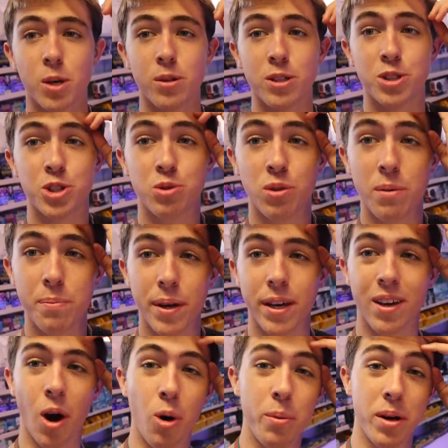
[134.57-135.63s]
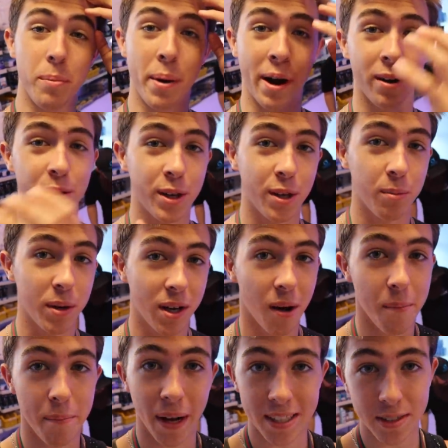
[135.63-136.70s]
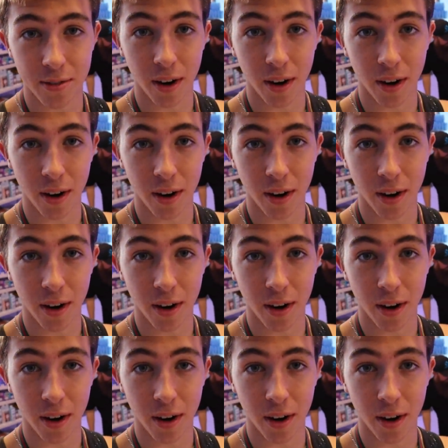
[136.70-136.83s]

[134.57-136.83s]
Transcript: So this shrimp and goby apparently become best